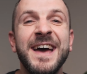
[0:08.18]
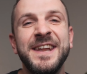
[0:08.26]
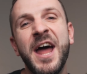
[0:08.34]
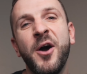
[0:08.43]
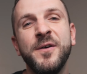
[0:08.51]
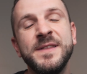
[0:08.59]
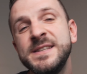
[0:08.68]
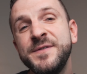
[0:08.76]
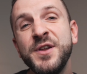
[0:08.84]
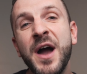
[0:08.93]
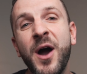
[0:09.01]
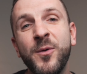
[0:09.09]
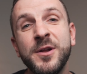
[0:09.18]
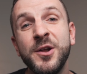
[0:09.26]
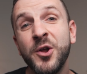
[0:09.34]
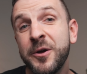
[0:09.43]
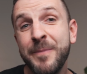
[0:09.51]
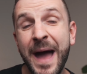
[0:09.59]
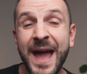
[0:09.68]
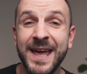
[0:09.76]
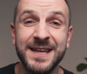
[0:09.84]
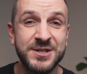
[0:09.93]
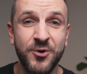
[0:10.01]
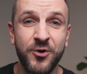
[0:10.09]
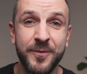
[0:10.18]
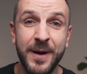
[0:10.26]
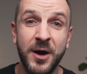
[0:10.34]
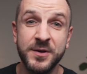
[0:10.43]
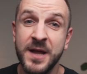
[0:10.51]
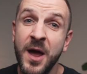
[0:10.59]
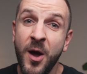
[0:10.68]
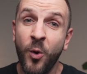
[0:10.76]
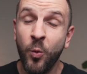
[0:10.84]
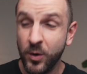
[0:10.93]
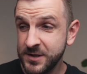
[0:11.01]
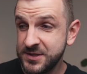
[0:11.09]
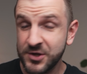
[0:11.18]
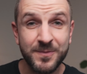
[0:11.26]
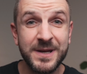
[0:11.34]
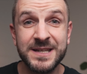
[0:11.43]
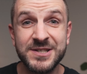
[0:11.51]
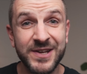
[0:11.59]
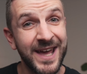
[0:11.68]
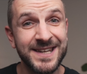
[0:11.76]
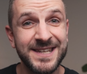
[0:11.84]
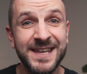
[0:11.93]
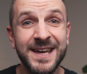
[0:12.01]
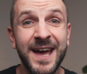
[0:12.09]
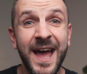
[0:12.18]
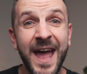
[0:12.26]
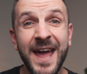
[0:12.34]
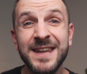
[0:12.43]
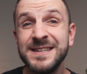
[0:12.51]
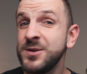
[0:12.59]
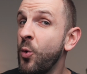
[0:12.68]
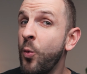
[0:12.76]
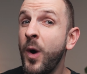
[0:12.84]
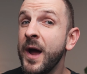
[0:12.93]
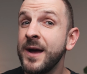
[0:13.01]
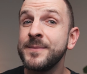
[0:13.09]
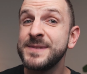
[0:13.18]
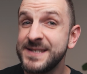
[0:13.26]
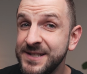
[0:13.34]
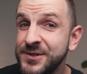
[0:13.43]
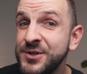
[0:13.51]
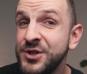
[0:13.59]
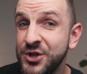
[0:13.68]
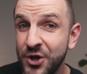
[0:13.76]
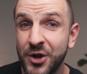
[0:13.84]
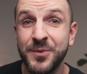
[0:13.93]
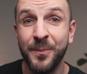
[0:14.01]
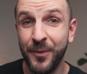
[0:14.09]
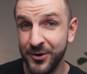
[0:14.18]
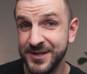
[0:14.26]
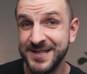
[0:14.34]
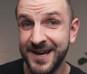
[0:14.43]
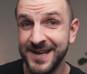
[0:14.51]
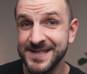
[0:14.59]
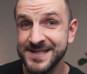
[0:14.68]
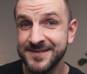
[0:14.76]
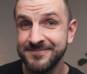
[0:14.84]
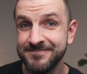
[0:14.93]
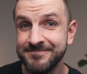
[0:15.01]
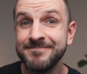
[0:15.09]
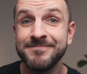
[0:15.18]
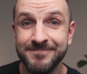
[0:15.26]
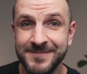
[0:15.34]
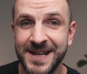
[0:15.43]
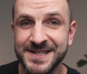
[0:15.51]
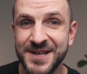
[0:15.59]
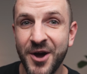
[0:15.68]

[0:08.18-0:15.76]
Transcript: Now, in this video, I wanna look back and talk about what it took me to get here and why I'm still not monetized. Let's